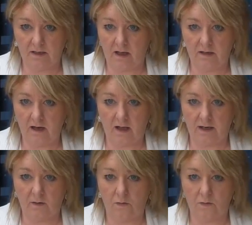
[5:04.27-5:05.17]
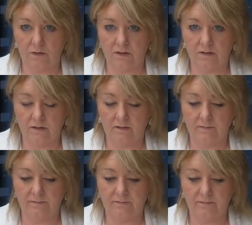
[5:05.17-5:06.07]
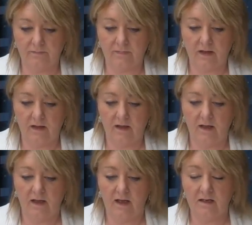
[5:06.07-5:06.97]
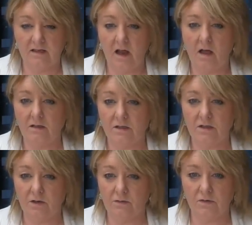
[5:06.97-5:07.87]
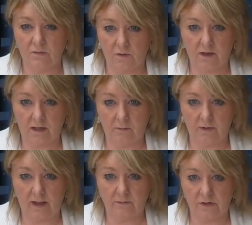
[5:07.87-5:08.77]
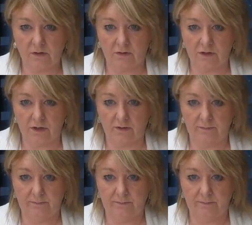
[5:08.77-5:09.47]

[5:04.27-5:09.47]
an online course. It is not students working without structure.